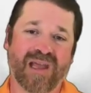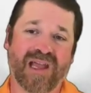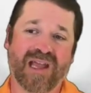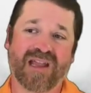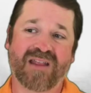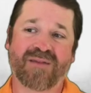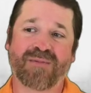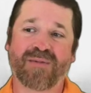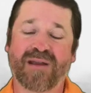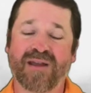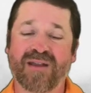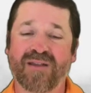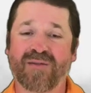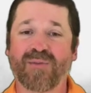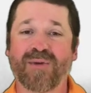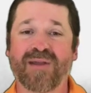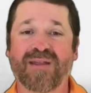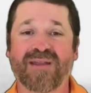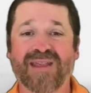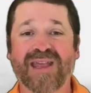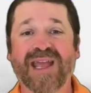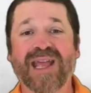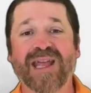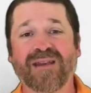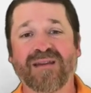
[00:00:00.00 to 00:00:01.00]
And it's because we
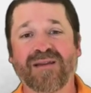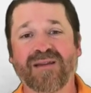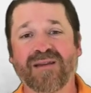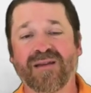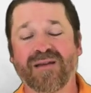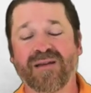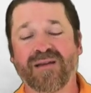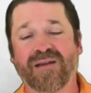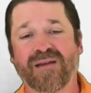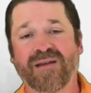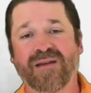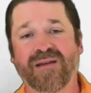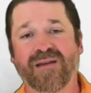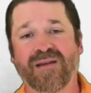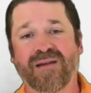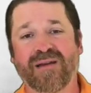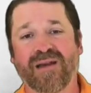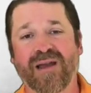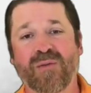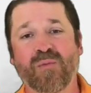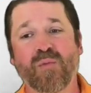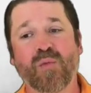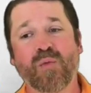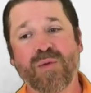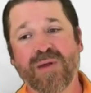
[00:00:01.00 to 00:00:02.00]
sin.
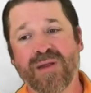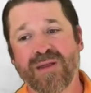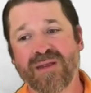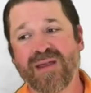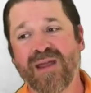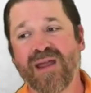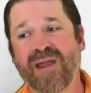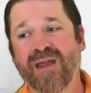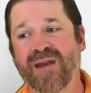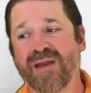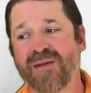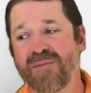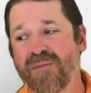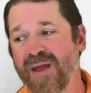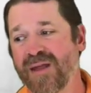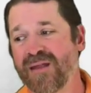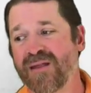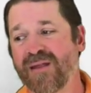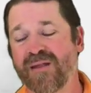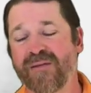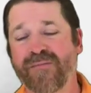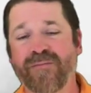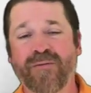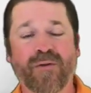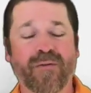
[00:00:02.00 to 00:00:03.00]
And when we sin, it
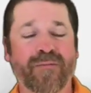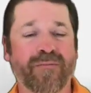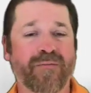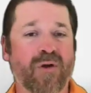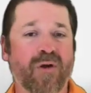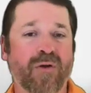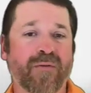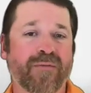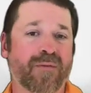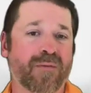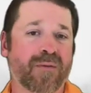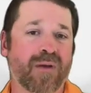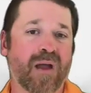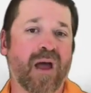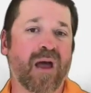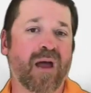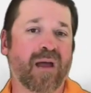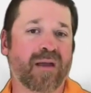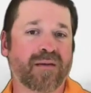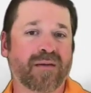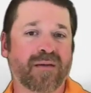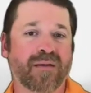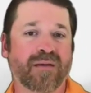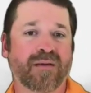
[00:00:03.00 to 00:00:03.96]
makes us feel far from God.